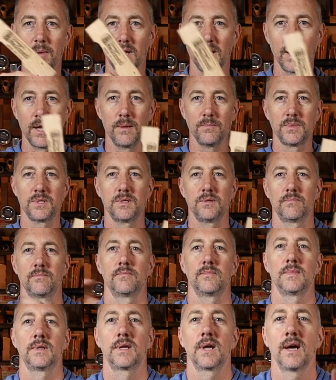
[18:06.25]
clamps.
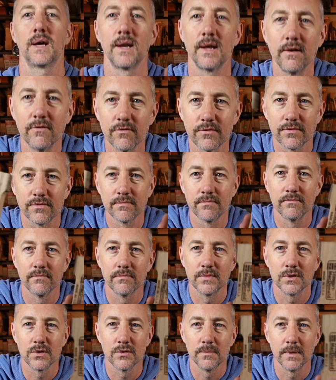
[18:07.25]
Can't have
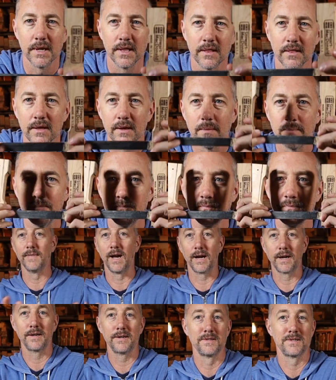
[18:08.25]
too many of them.
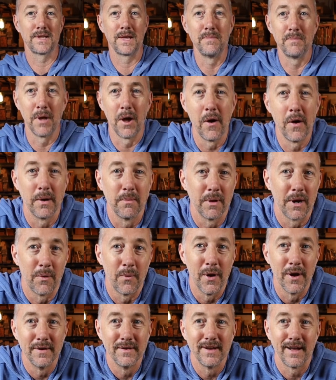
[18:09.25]
I could just keep going, but I
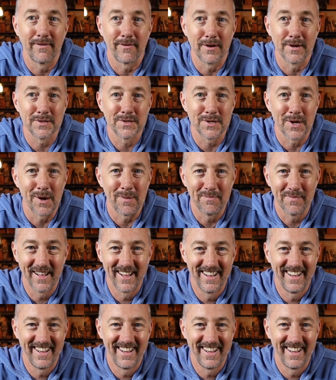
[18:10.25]
won't. I've got to stop.